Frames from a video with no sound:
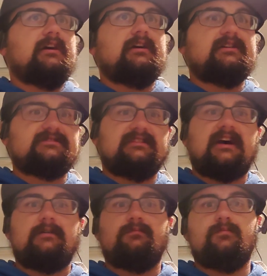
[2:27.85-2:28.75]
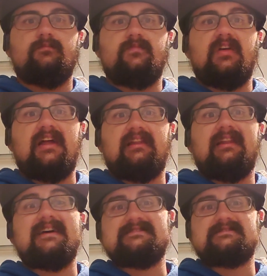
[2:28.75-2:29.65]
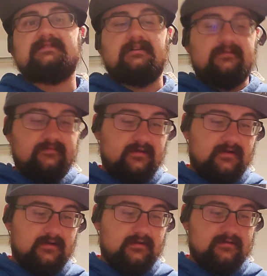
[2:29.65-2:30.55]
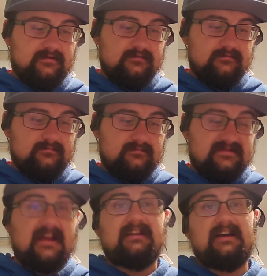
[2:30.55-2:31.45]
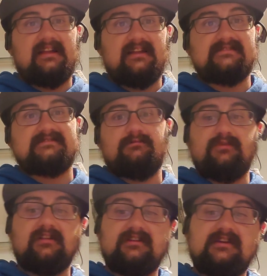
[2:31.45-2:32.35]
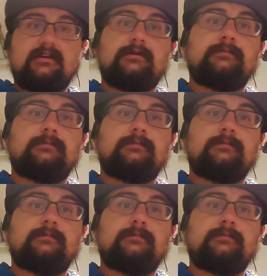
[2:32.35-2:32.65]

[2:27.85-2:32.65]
it's a lot less of it's got a lot less stability.